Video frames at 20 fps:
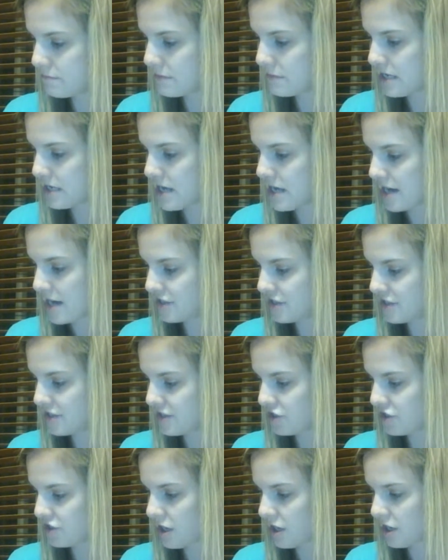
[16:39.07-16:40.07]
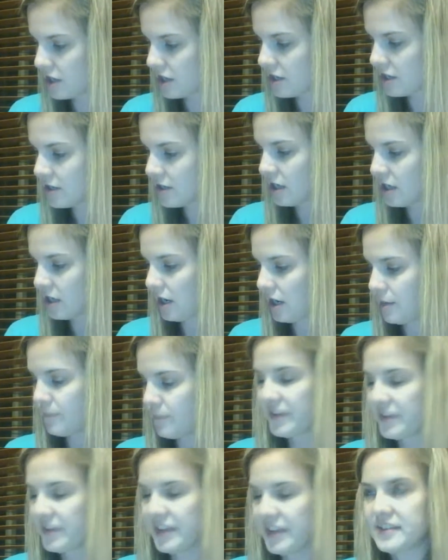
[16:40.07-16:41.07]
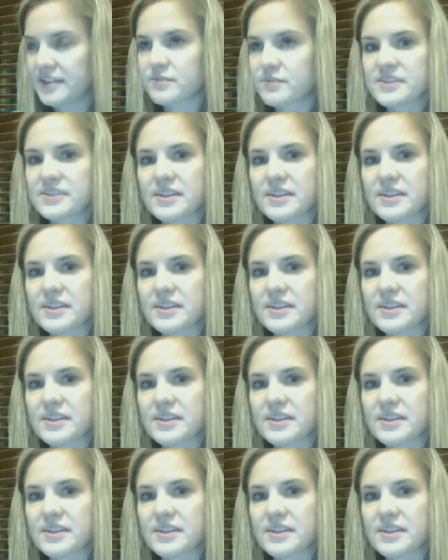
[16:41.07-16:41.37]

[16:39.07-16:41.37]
EHR, and